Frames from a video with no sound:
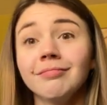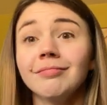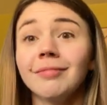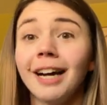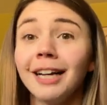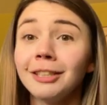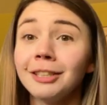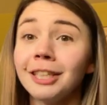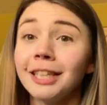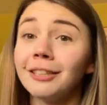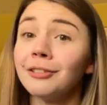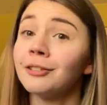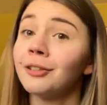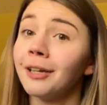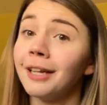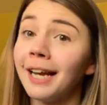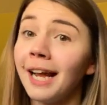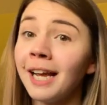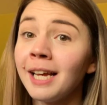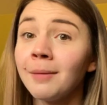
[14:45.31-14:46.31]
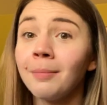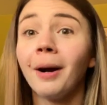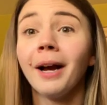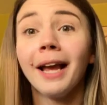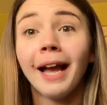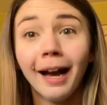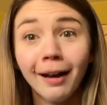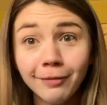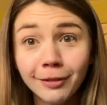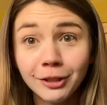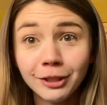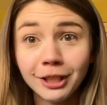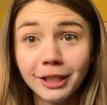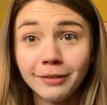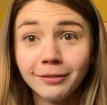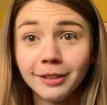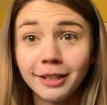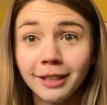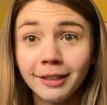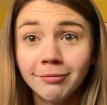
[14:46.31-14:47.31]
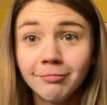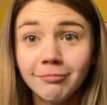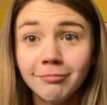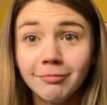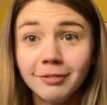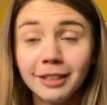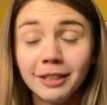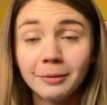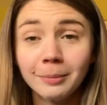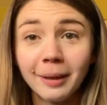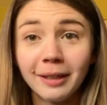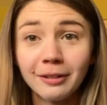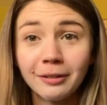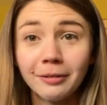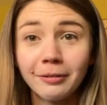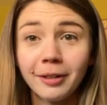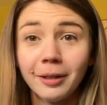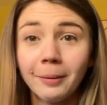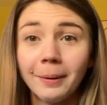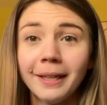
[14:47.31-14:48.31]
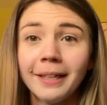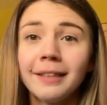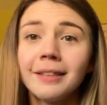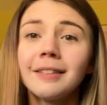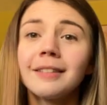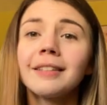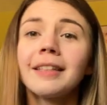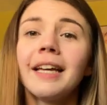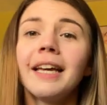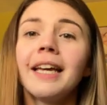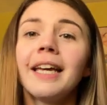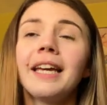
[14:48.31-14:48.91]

actually it's not an aim, I have achieved it this past 3 weeks,